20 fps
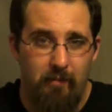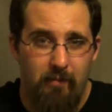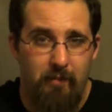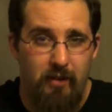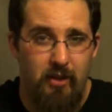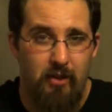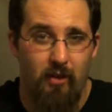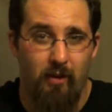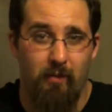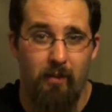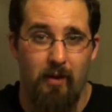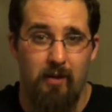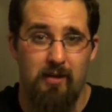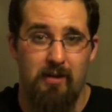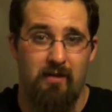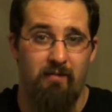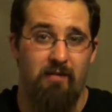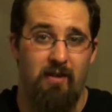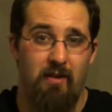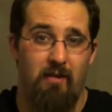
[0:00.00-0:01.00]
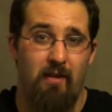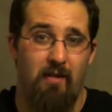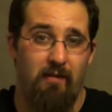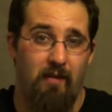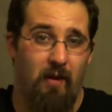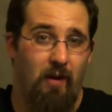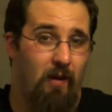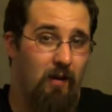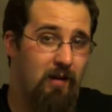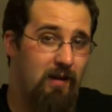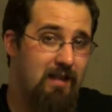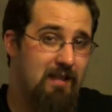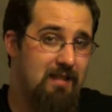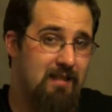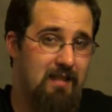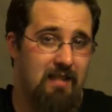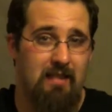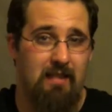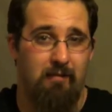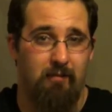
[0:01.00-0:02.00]
sure most of you have heard it
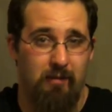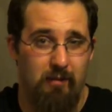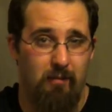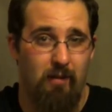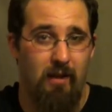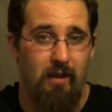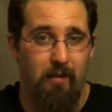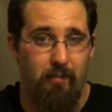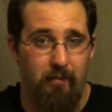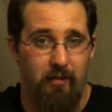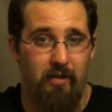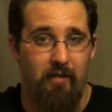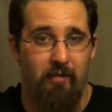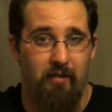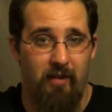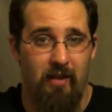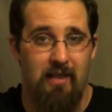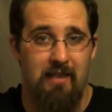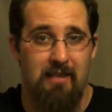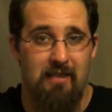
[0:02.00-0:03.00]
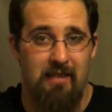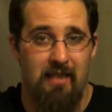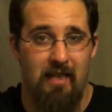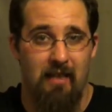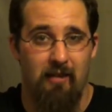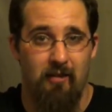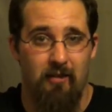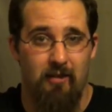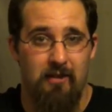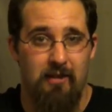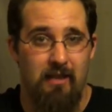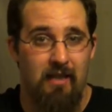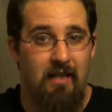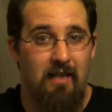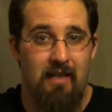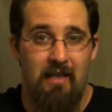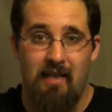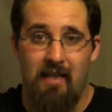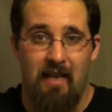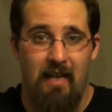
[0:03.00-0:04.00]
since it was one of the pre-release singles,
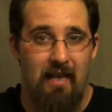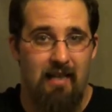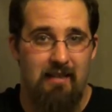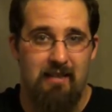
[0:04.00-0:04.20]
and